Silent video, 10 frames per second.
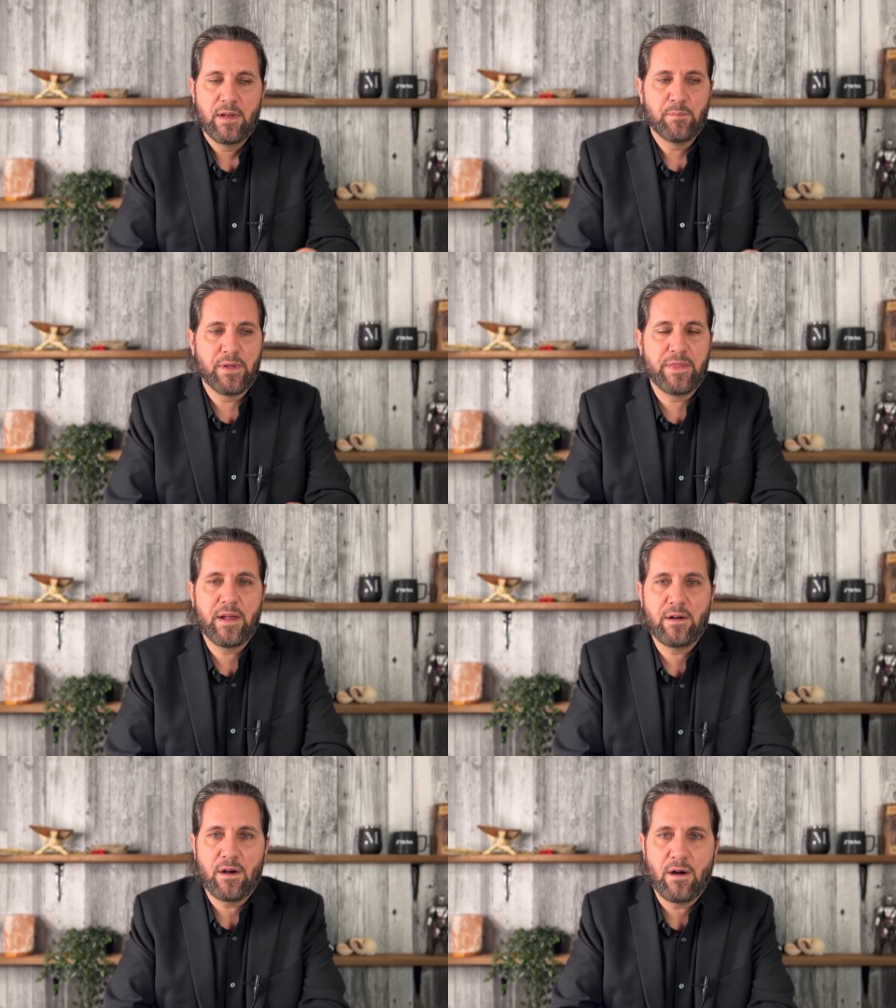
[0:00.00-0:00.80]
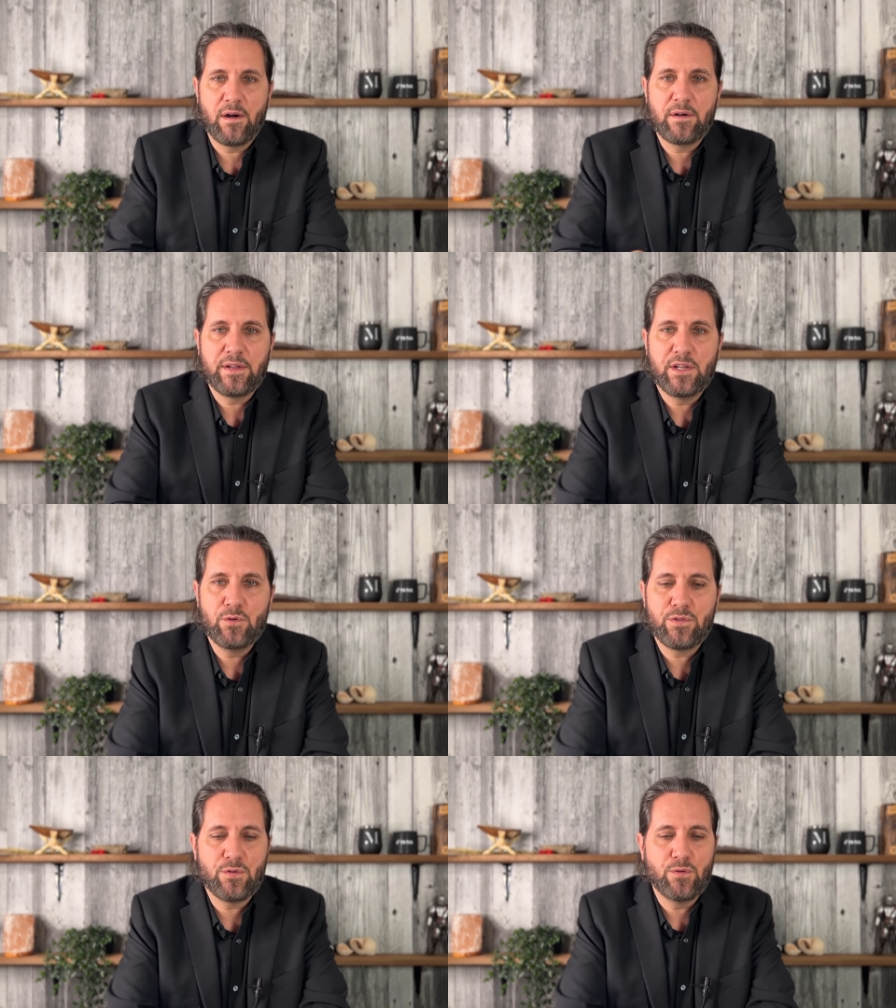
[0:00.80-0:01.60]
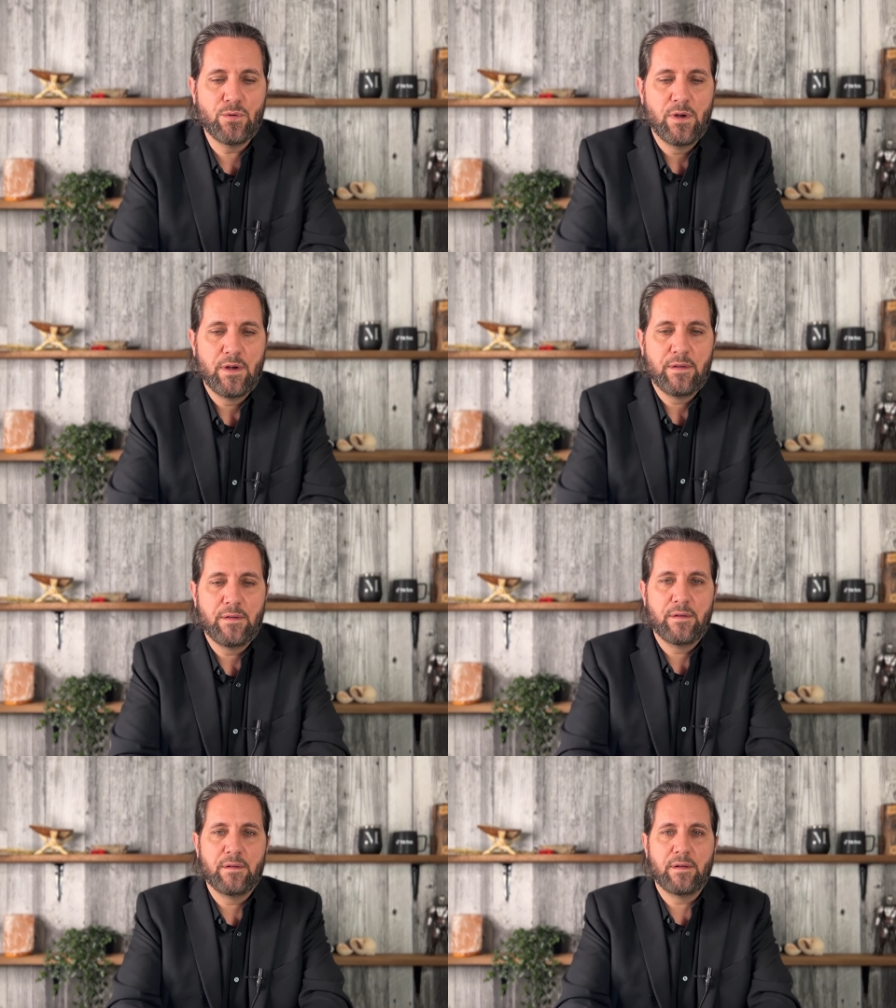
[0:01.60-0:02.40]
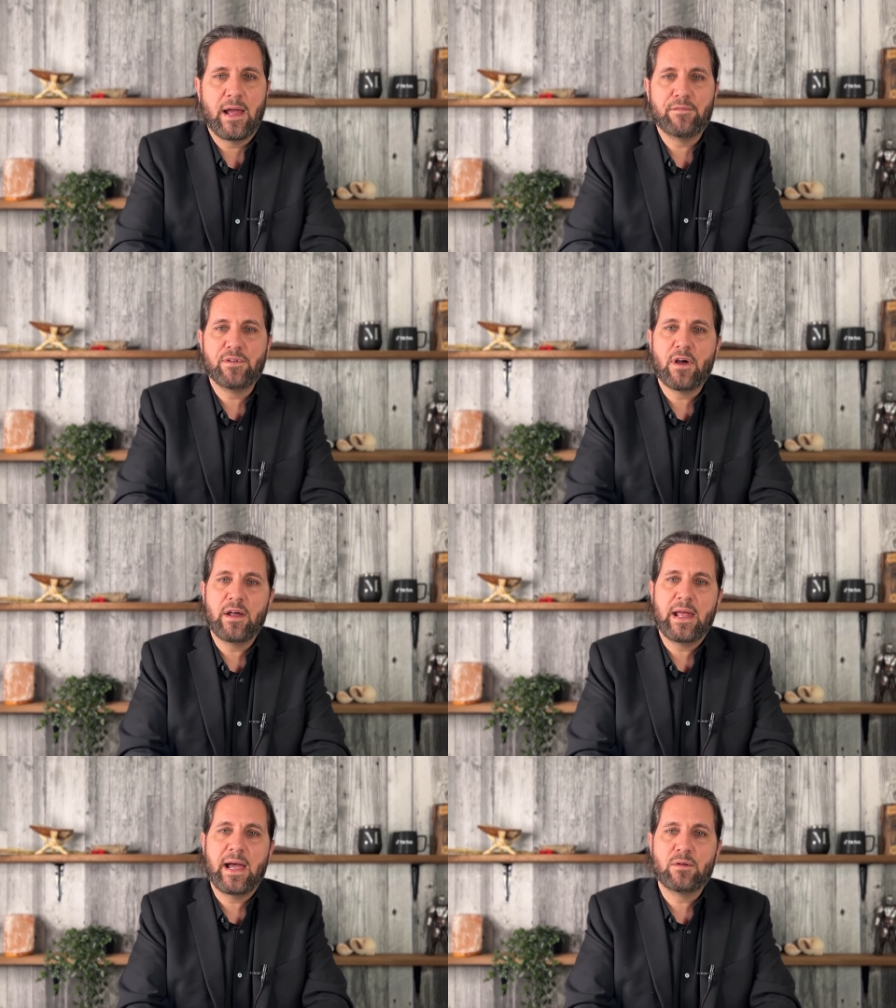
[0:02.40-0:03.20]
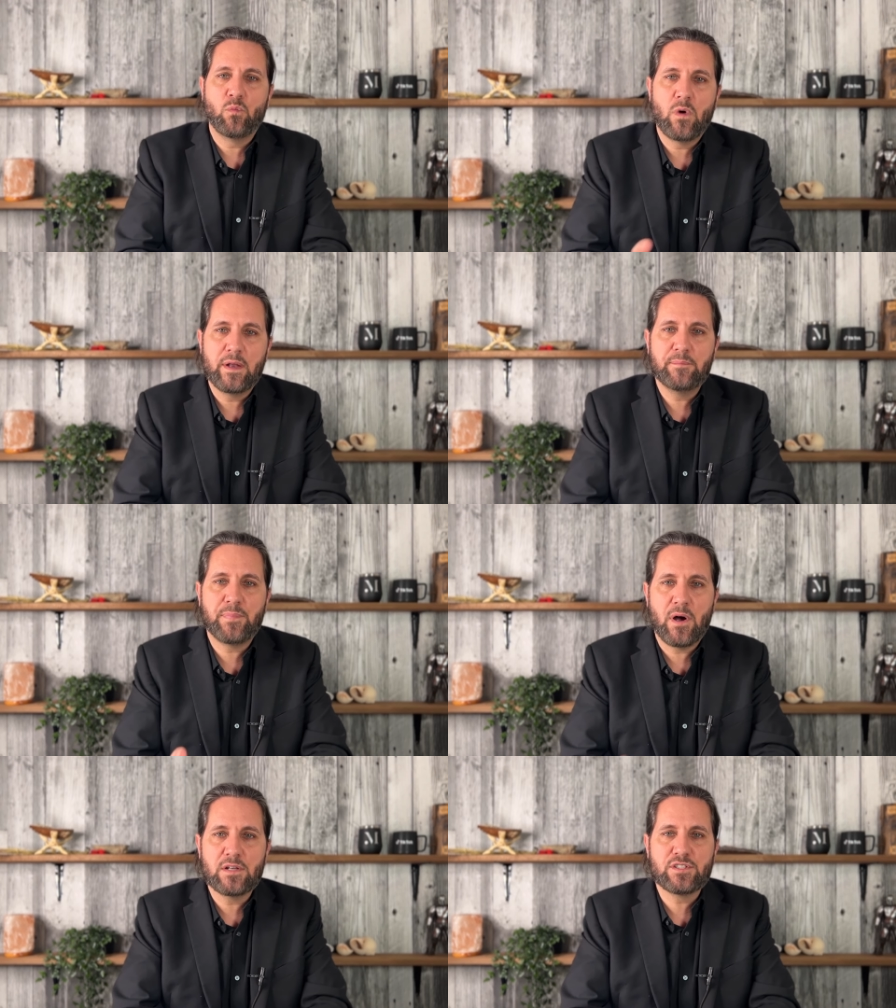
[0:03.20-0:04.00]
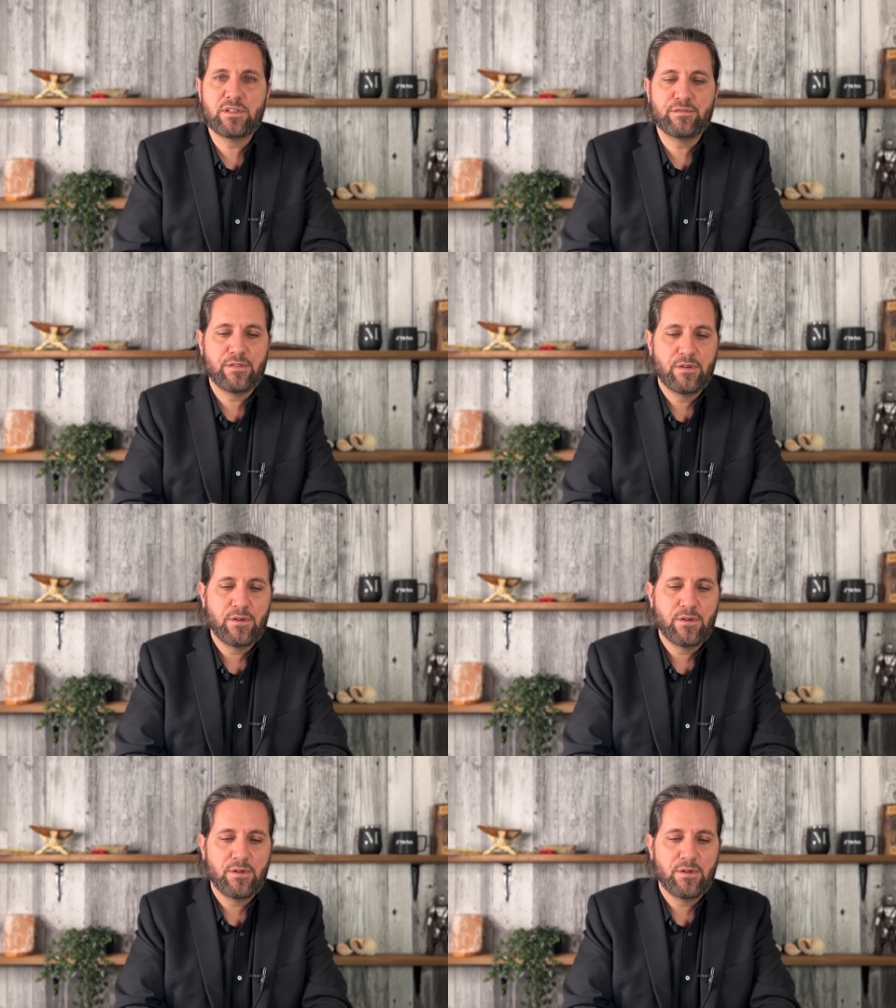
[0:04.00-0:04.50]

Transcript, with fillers: but there are youth who have not had one positive